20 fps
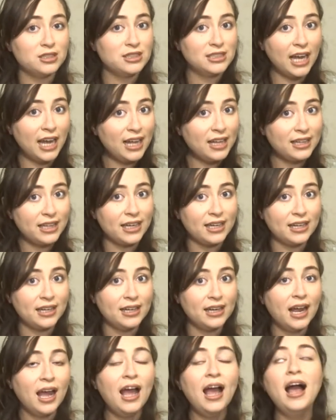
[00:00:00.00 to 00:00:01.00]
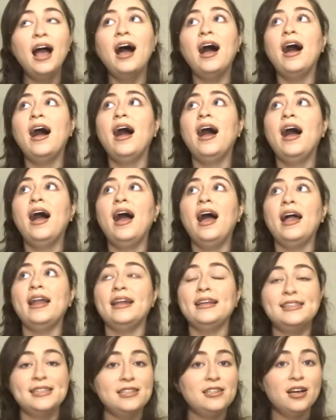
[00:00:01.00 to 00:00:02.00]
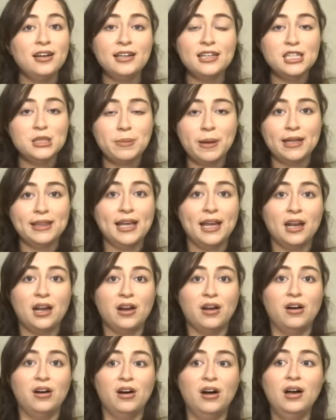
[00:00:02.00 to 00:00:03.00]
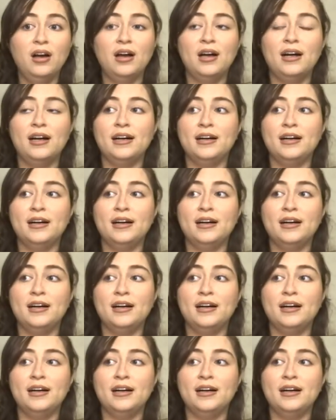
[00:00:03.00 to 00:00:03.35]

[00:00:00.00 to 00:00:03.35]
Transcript: dilated, and I did not expect that at all.